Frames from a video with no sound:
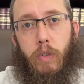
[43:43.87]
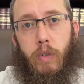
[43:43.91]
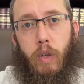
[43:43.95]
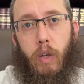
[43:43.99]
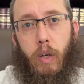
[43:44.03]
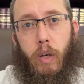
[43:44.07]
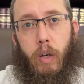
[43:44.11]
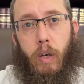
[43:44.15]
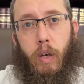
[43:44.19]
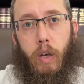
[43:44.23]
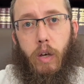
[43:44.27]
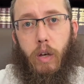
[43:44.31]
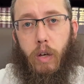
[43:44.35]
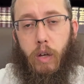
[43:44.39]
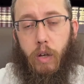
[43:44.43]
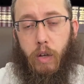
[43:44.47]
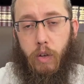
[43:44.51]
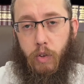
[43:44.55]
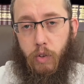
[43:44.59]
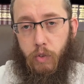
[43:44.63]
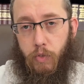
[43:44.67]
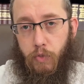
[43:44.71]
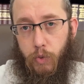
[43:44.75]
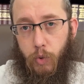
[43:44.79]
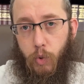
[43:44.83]

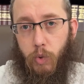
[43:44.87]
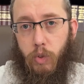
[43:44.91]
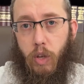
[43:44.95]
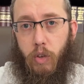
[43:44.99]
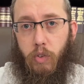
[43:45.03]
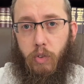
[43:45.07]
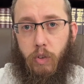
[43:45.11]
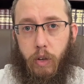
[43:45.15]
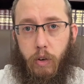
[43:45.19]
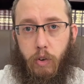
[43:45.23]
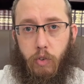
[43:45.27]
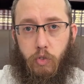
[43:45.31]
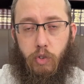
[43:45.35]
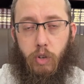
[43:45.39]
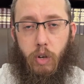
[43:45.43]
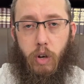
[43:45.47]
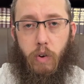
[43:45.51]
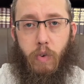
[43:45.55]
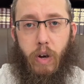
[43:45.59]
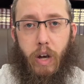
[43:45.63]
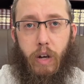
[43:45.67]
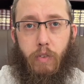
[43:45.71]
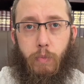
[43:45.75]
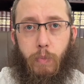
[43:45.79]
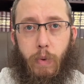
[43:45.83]
A few days later, she
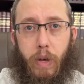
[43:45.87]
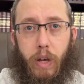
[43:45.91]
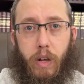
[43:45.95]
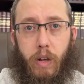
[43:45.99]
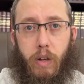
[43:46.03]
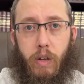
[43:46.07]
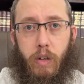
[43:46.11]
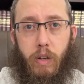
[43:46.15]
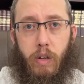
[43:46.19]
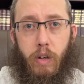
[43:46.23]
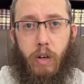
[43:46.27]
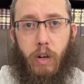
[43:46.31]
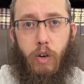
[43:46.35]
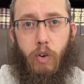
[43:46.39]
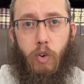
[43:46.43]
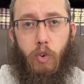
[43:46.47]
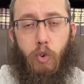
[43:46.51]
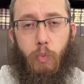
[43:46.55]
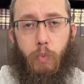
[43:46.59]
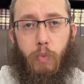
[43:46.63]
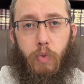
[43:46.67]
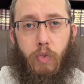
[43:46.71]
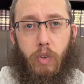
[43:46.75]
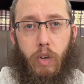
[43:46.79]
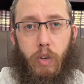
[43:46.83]
arrived back at
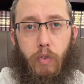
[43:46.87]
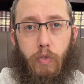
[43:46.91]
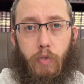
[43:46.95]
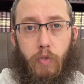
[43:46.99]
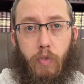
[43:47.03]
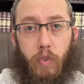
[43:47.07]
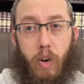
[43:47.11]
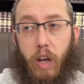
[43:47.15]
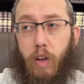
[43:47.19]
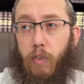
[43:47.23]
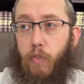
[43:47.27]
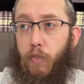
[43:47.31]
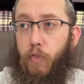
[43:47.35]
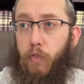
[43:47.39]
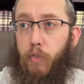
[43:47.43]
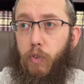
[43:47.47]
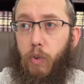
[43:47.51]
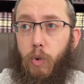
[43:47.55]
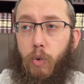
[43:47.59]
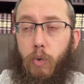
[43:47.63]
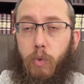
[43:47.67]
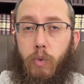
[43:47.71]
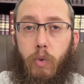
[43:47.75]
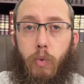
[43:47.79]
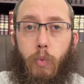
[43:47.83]
home safe. I've
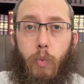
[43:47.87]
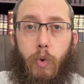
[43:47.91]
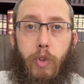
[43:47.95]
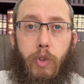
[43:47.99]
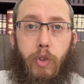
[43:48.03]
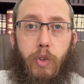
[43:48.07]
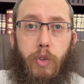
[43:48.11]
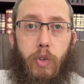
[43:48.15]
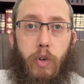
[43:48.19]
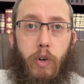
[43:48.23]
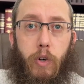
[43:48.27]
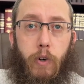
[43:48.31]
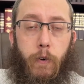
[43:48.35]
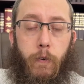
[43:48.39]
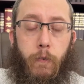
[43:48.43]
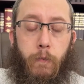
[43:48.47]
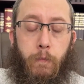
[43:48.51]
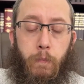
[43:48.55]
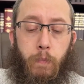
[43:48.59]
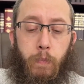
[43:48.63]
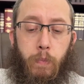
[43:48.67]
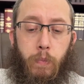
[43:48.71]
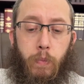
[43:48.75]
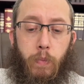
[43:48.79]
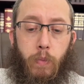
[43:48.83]
flown with
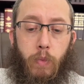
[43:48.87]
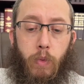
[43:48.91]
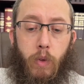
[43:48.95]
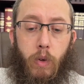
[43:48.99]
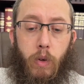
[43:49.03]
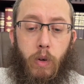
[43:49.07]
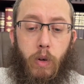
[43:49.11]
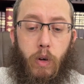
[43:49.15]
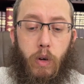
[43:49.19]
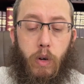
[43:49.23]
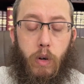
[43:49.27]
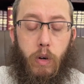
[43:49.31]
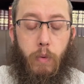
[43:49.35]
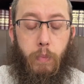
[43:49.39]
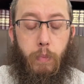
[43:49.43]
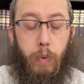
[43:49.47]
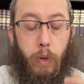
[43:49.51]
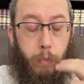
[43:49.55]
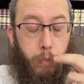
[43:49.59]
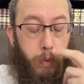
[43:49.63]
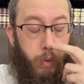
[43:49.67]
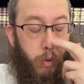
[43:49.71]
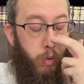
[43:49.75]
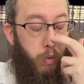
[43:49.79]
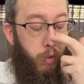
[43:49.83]

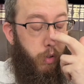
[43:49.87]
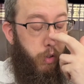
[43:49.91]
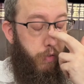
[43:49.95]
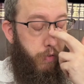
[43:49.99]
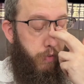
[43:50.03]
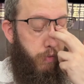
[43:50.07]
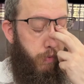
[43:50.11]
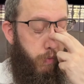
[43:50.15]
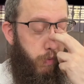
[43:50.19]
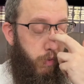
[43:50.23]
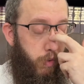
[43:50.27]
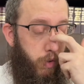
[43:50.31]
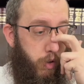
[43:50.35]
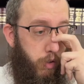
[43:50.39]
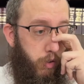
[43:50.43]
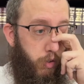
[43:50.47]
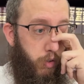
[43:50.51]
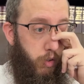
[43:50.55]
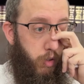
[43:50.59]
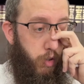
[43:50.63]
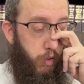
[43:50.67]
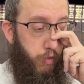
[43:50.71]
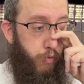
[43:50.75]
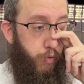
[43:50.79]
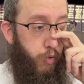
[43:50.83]
people who have
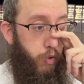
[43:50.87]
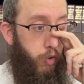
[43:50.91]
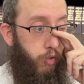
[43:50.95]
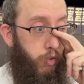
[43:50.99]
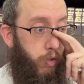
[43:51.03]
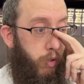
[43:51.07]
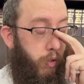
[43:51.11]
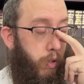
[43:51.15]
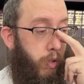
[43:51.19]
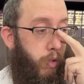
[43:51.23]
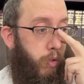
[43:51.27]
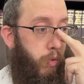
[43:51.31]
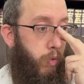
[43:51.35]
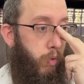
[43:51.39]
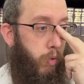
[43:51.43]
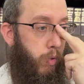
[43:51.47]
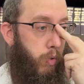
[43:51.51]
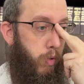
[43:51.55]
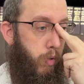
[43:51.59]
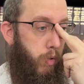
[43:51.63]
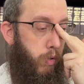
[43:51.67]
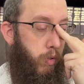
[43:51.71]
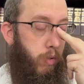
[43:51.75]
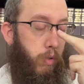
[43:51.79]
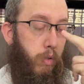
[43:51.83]
unfortunately took
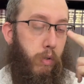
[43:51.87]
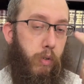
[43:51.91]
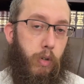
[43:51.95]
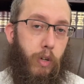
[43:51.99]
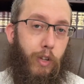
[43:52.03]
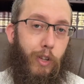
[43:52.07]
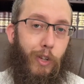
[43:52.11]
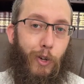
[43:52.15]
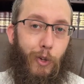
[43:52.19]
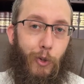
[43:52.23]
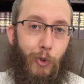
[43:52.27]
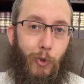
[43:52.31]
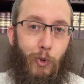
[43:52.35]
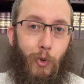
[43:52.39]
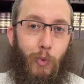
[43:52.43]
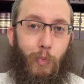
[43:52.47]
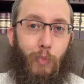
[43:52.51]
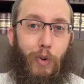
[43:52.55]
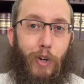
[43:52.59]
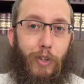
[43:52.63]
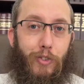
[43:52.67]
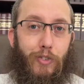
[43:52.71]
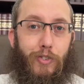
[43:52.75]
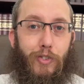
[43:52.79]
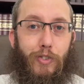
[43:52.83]
a little too
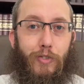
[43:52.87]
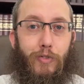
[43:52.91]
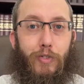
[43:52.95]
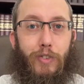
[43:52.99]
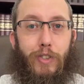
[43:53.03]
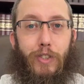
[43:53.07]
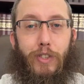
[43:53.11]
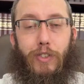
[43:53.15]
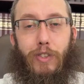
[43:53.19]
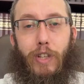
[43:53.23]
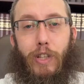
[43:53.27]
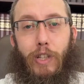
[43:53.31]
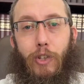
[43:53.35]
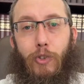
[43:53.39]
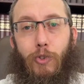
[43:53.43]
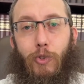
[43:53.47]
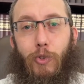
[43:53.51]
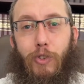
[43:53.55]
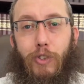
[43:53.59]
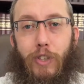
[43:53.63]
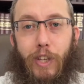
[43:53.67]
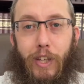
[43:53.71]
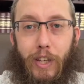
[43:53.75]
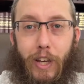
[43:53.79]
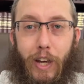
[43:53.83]
much of things that they
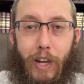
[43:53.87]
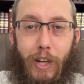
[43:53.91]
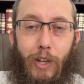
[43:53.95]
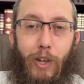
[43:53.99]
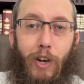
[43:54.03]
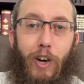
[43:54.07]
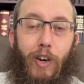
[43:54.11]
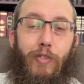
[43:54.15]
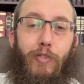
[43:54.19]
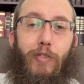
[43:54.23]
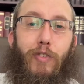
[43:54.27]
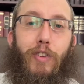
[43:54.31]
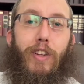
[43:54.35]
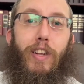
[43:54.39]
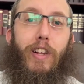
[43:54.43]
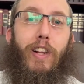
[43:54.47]
shouldn't take any of.